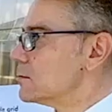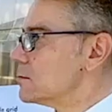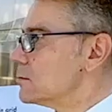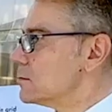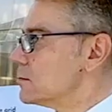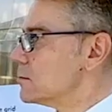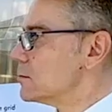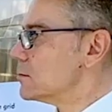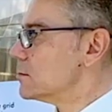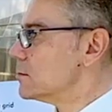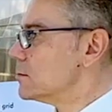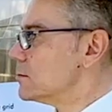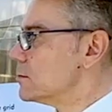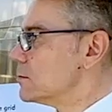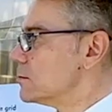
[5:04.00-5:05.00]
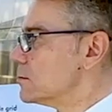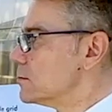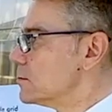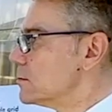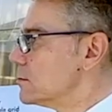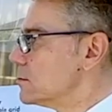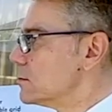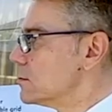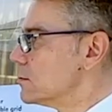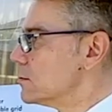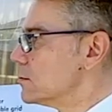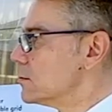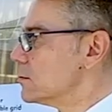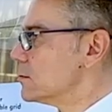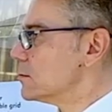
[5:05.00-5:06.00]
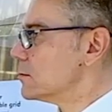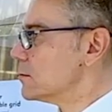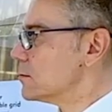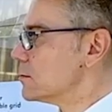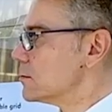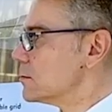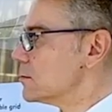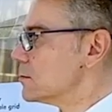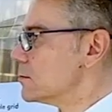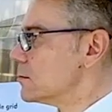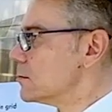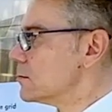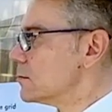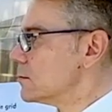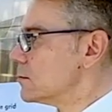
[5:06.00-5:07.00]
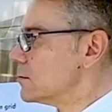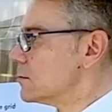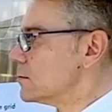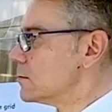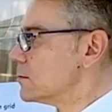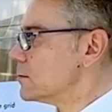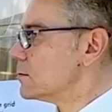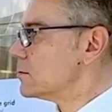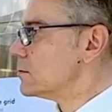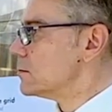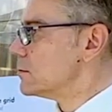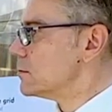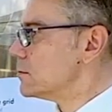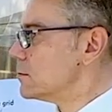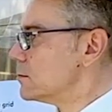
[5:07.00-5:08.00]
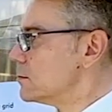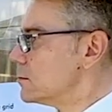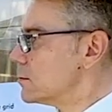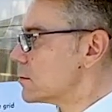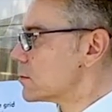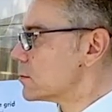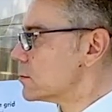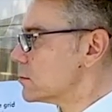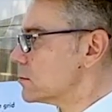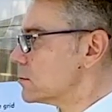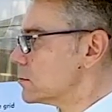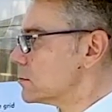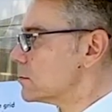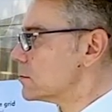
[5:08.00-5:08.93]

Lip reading: (silent)